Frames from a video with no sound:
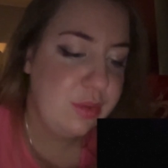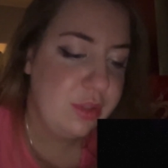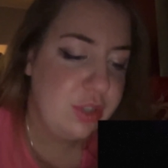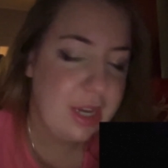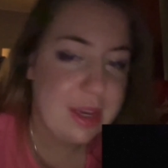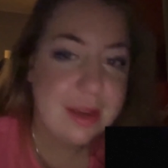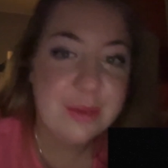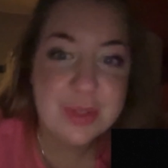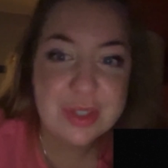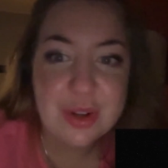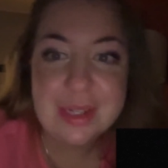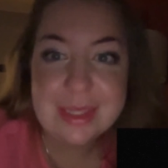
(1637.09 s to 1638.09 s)
was checking it
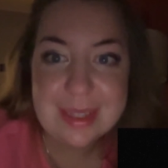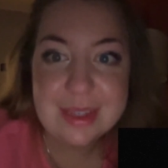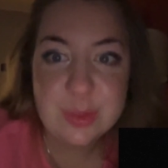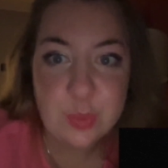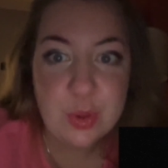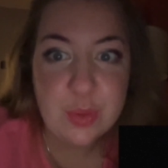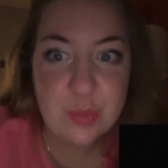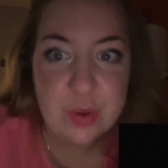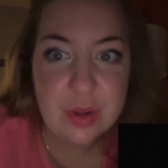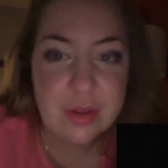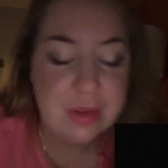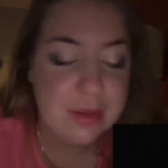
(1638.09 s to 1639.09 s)
was not a 6.
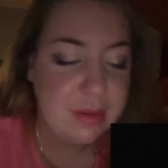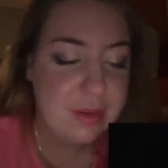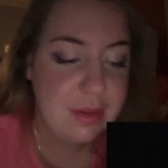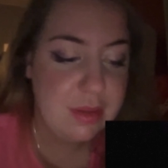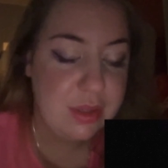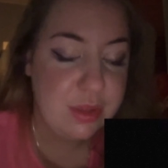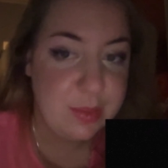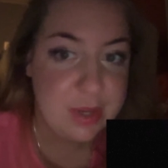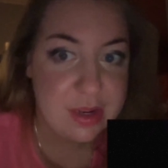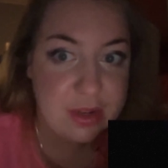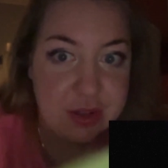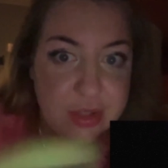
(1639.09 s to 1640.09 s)
Oh my
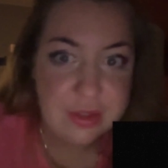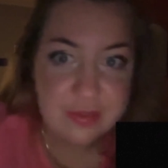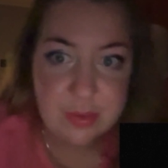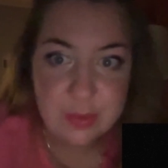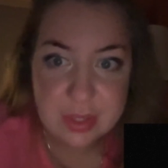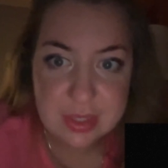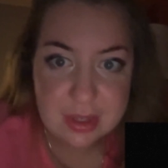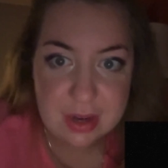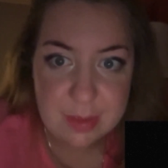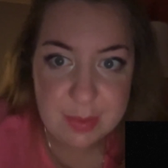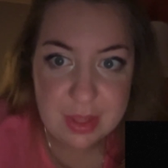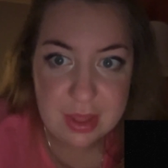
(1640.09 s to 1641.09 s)
gosh, if it was, then
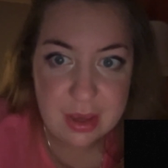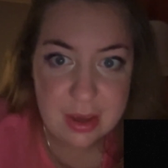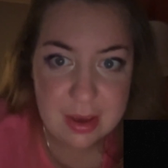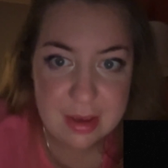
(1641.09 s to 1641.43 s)
I'd be like,